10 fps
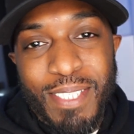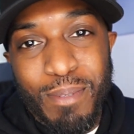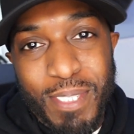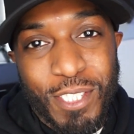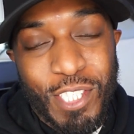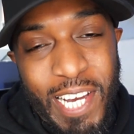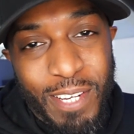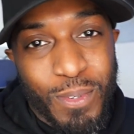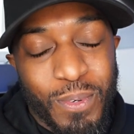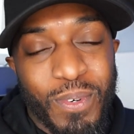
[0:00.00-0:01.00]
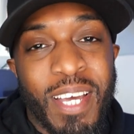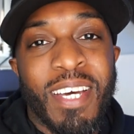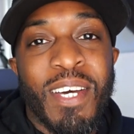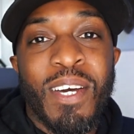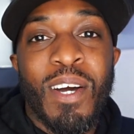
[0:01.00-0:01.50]
to my channel.
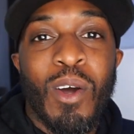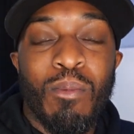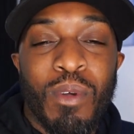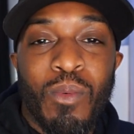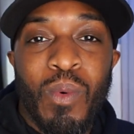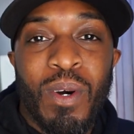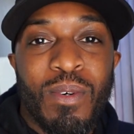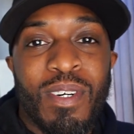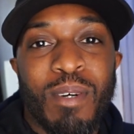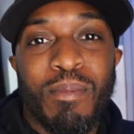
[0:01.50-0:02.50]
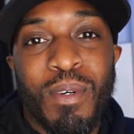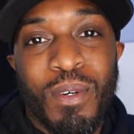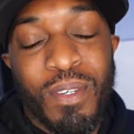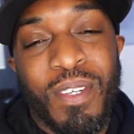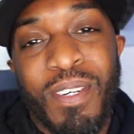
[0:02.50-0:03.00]
Hope you're well. Hope you're
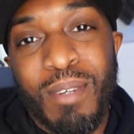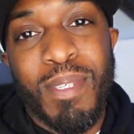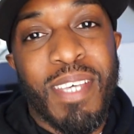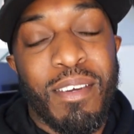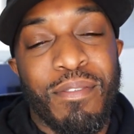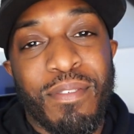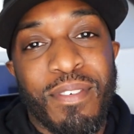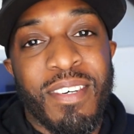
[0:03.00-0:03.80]
good. Hope you're safe.